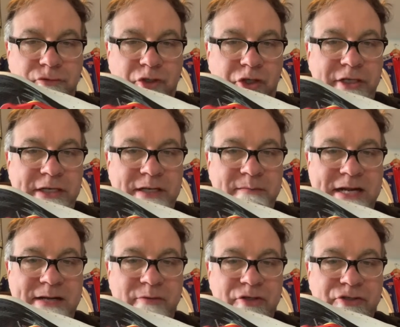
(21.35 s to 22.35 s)
Cleat on the
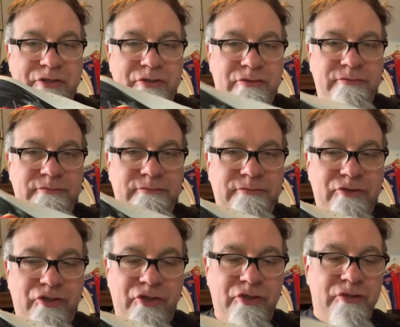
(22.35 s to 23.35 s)
bottom of the
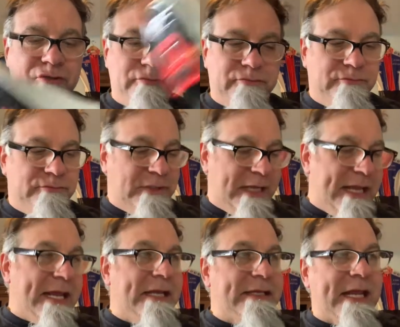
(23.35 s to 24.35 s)
shoe,
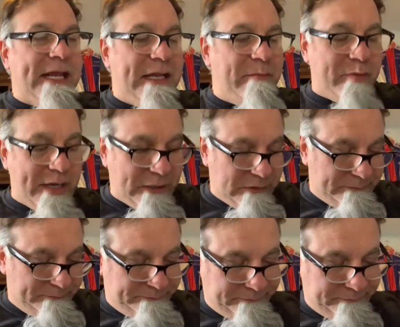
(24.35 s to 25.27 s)
and a pedal.